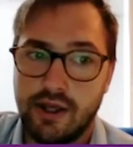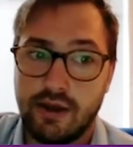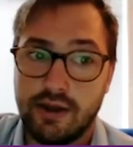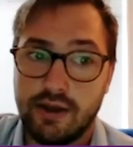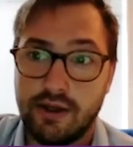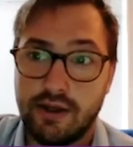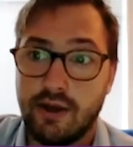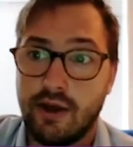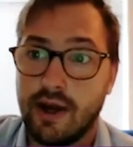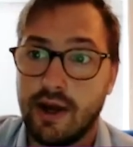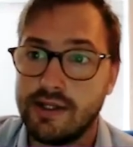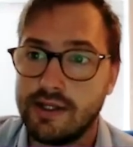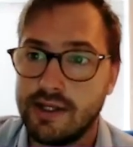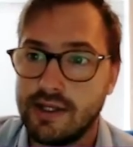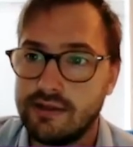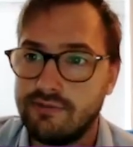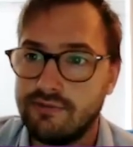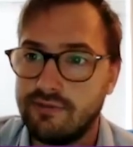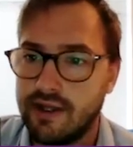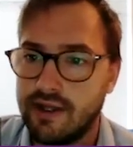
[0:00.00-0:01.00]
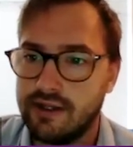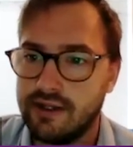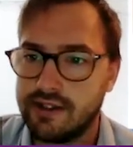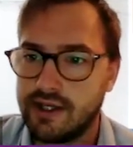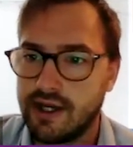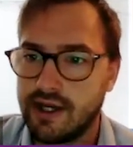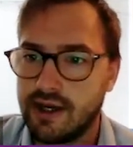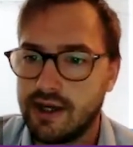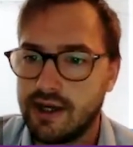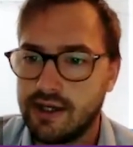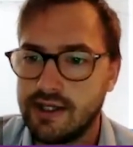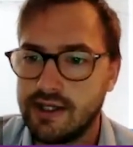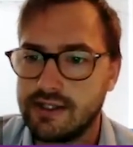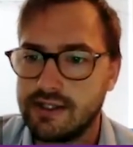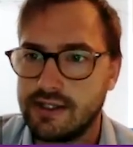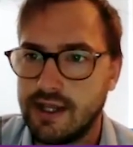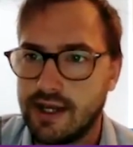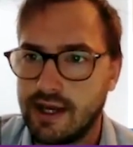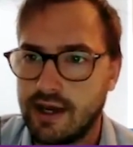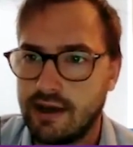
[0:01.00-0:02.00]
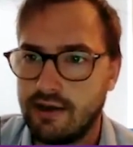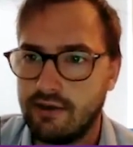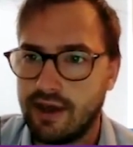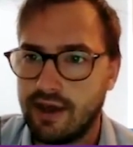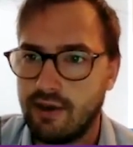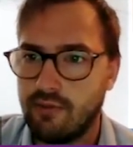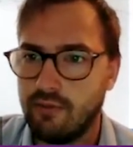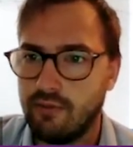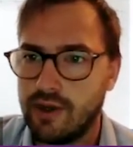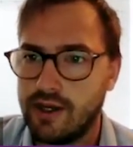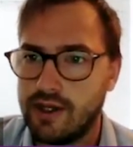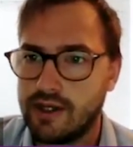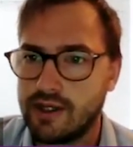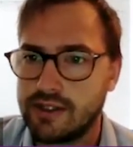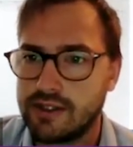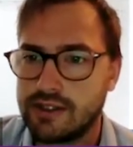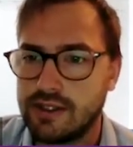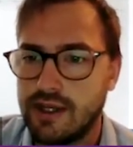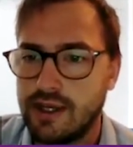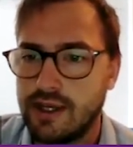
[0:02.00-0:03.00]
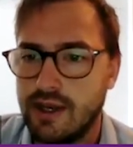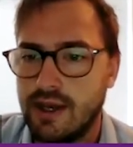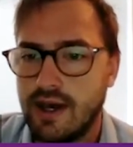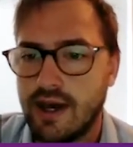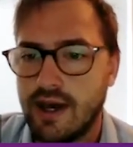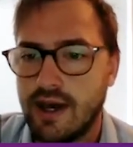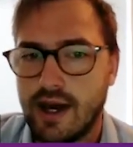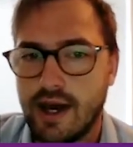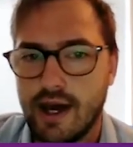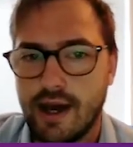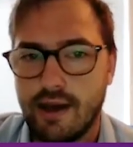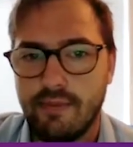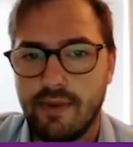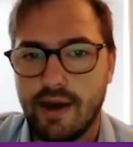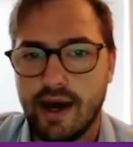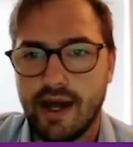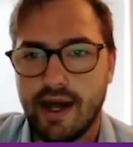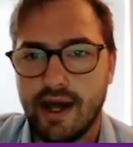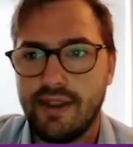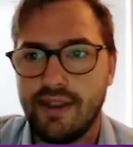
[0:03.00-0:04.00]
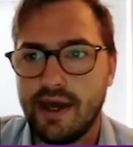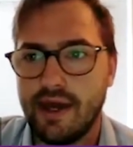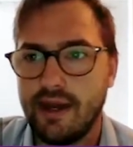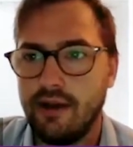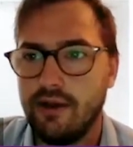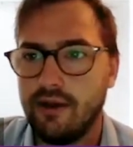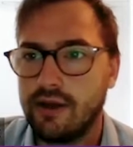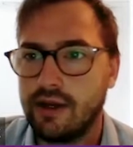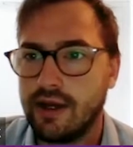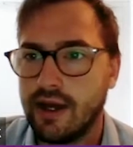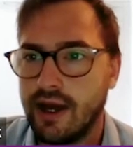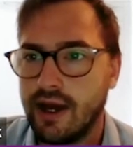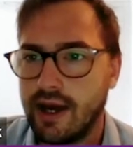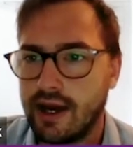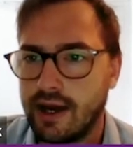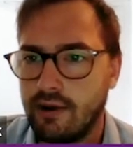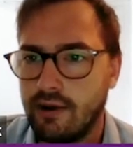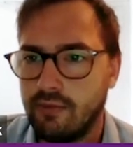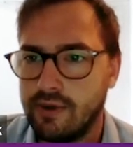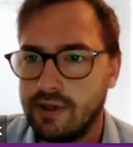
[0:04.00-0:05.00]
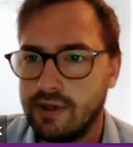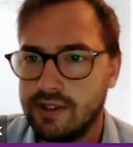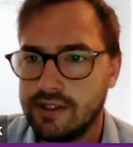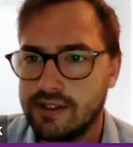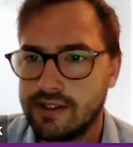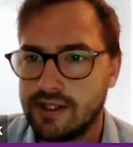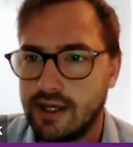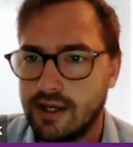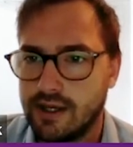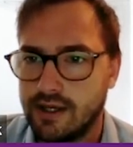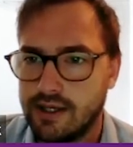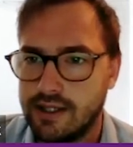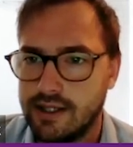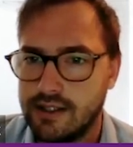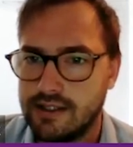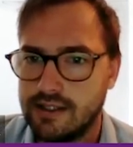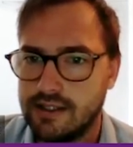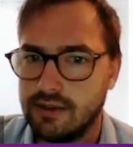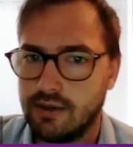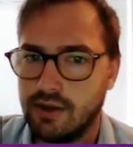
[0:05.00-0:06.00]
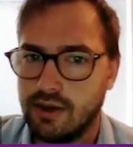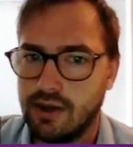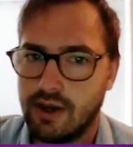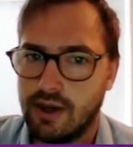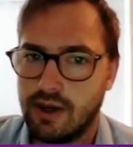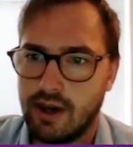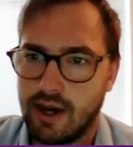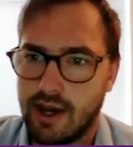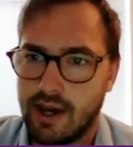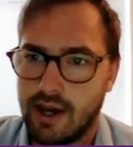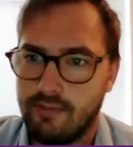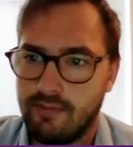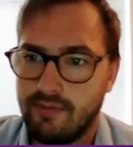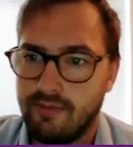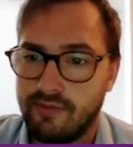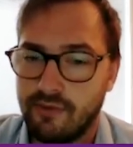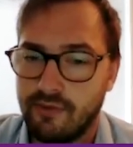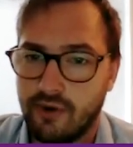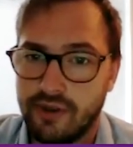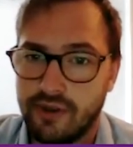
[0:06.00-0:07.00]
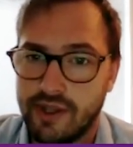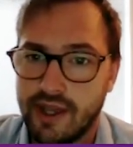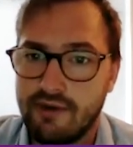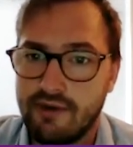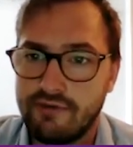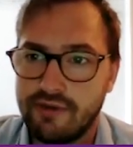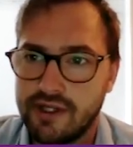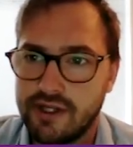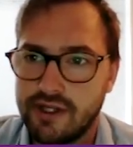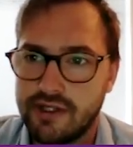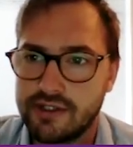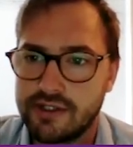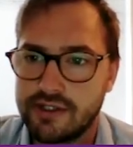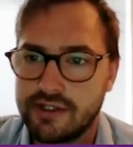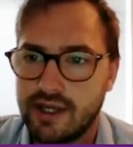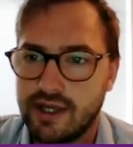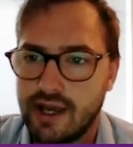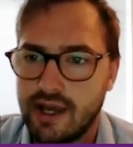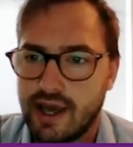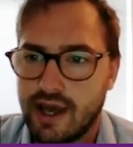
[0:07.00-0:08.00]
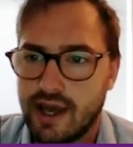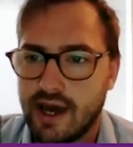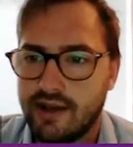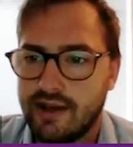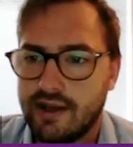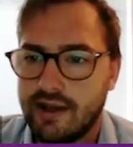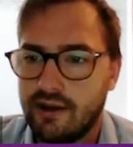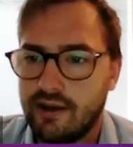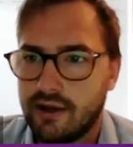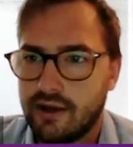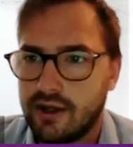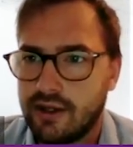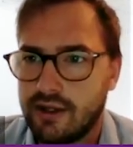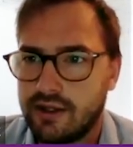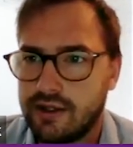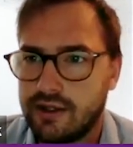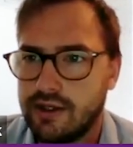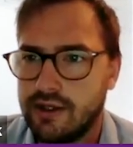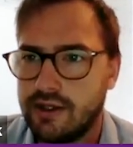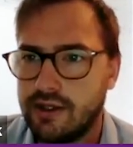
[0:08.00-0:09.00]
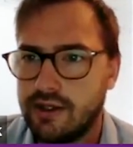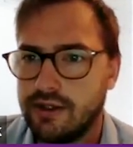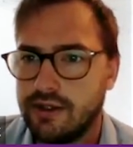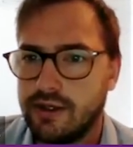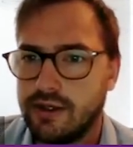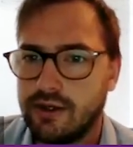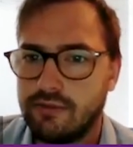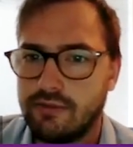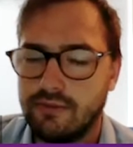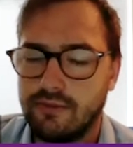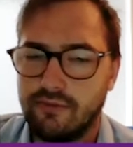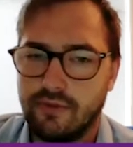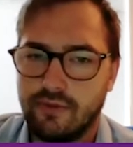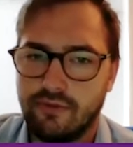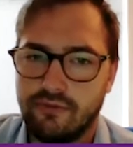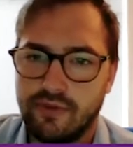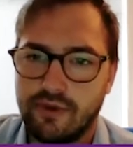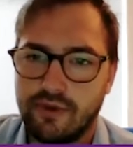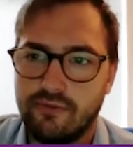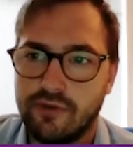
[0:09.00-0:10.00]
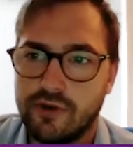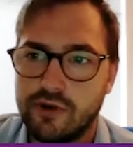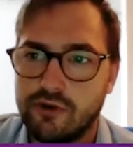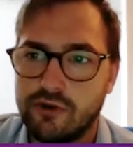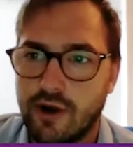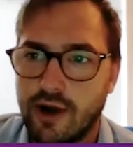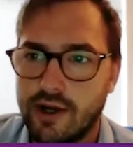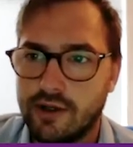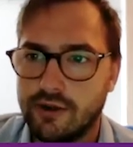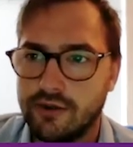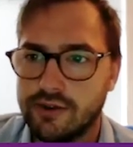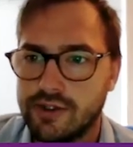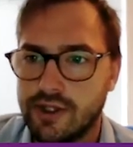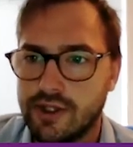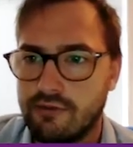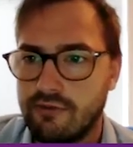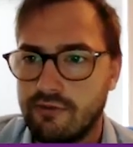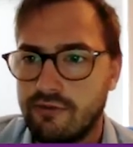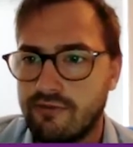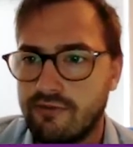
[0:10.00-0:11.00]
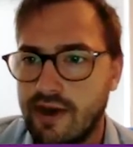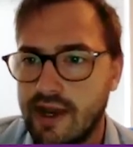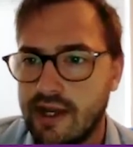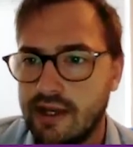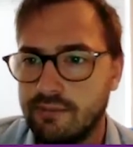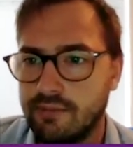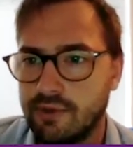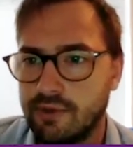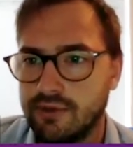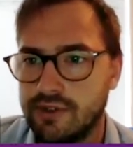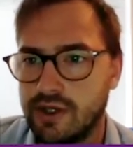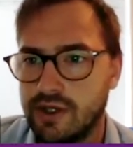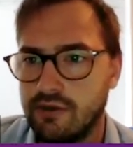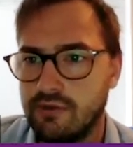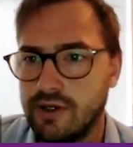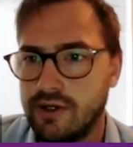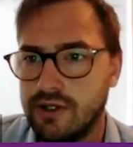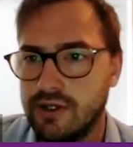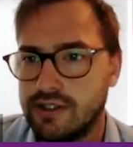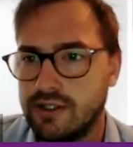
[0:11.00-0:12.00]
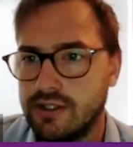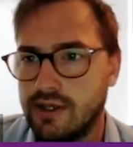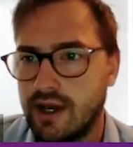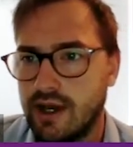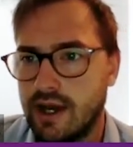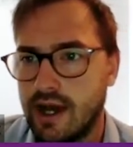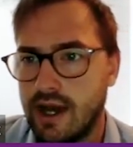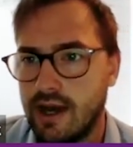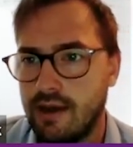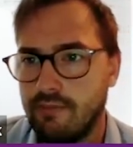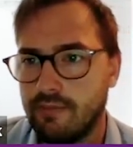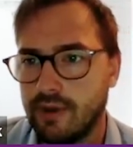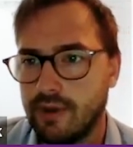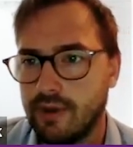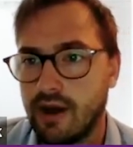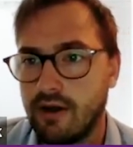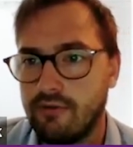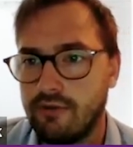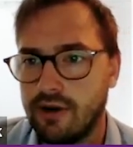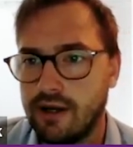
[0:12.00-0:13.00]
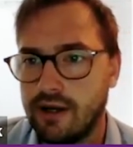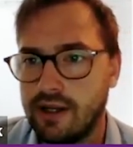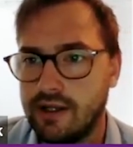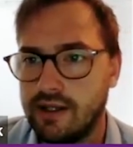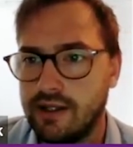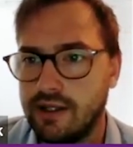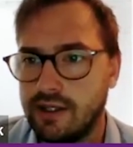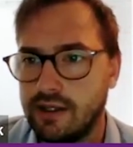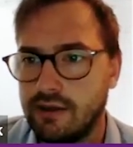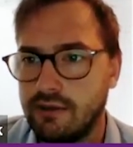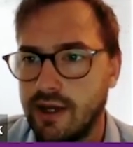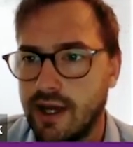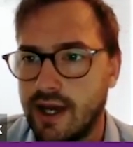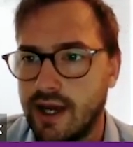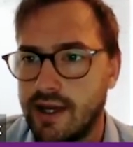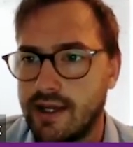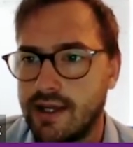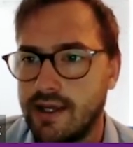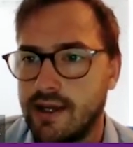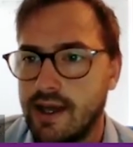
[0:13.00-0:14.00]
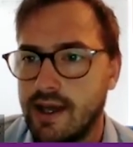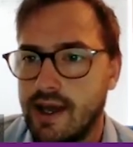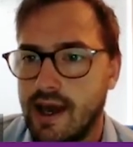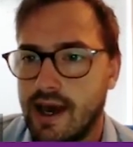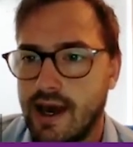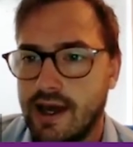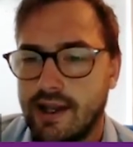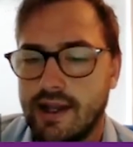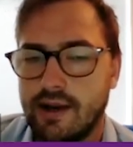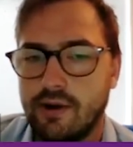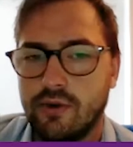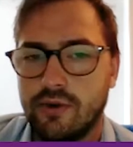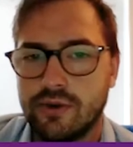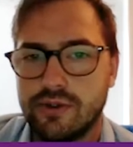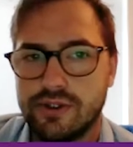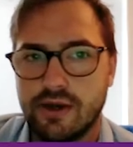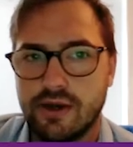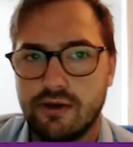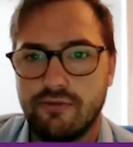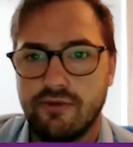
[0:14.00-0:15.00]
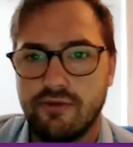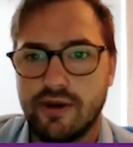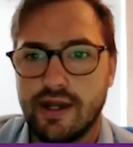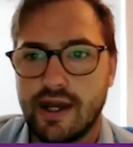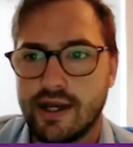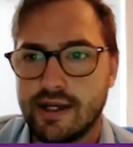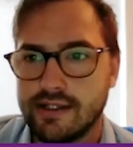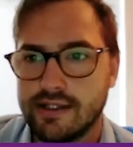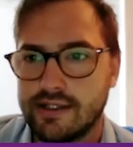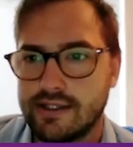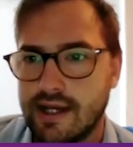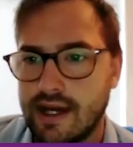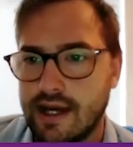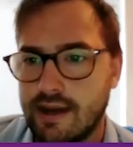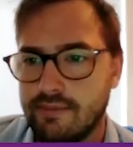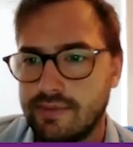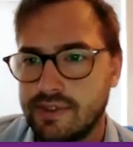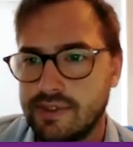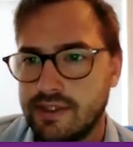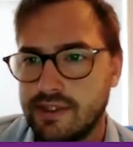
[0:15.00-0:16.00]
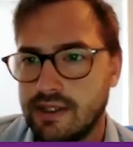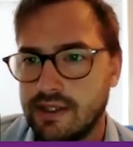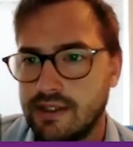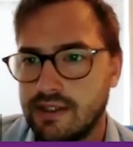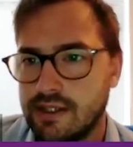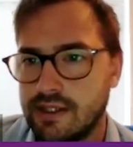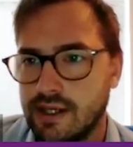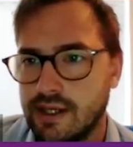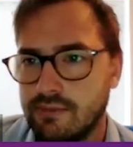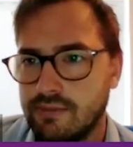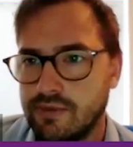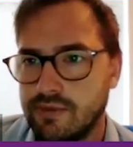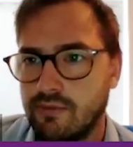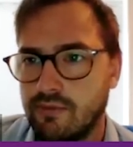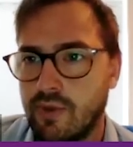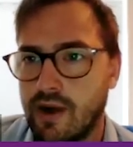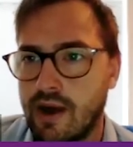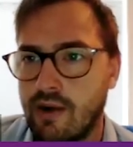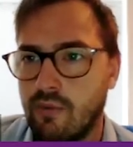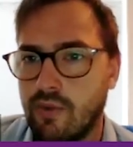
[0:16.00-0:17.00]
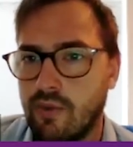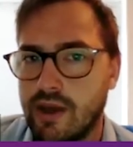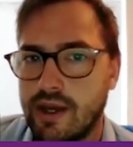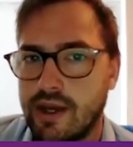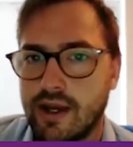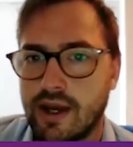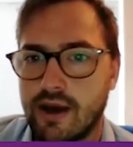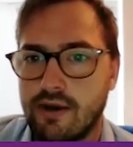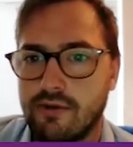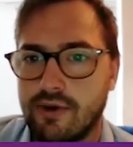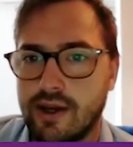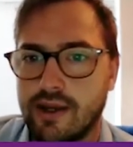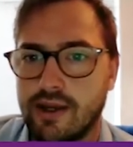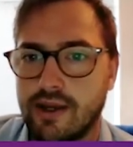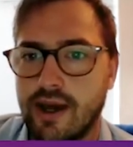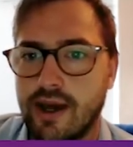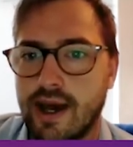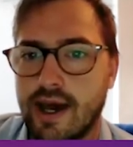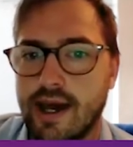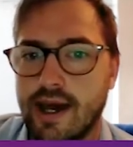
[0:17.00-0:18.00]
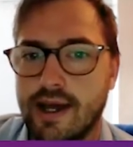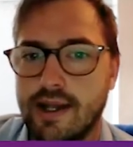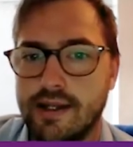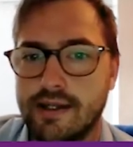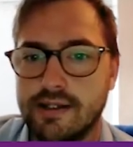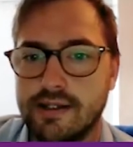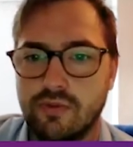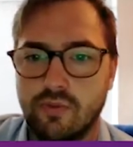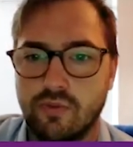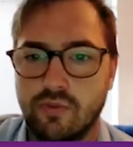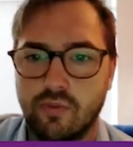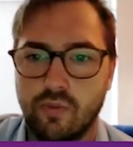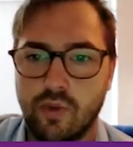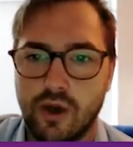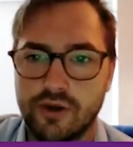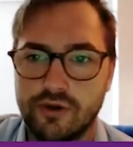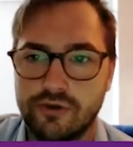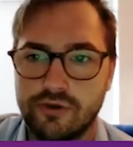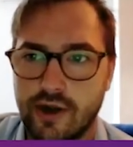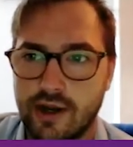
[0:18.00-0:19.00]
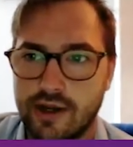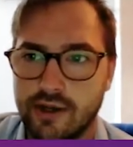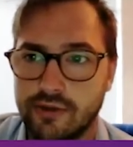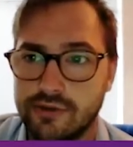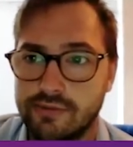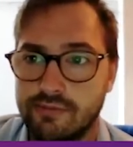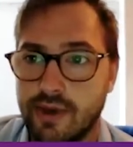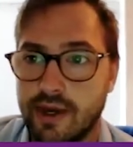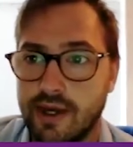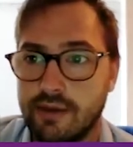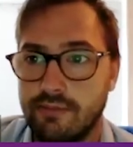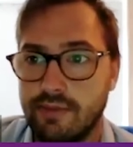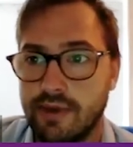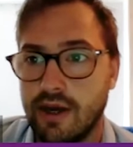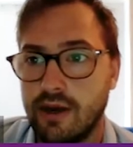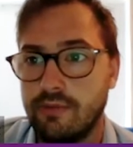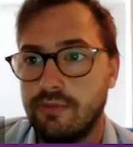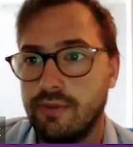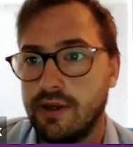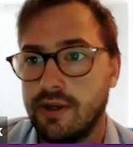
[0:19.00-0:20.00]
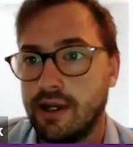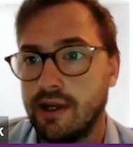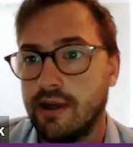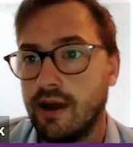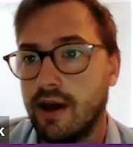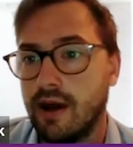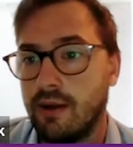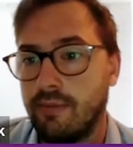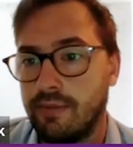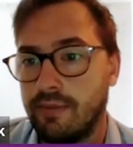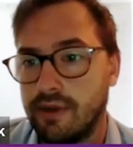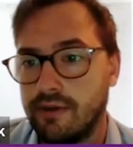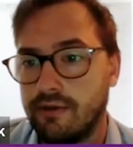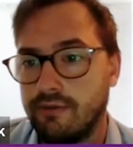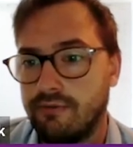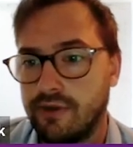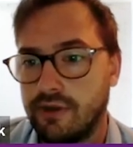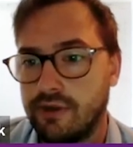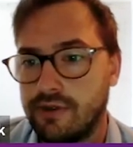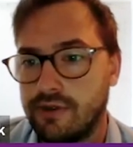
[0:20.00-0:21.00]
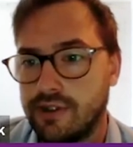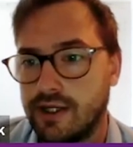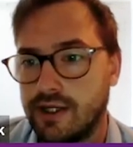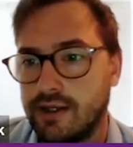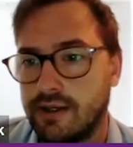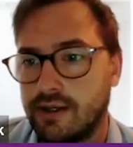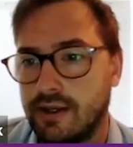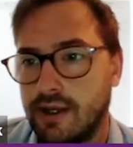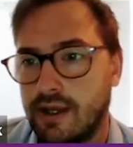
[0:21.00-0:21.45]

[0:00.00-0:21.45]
identifying the targets and how that works, and then look at how we decide on the evidence, and then look at the trials that are available to us currently in the UK, and then also the next steps in terms of where we're going and what trials might be opening up in the future.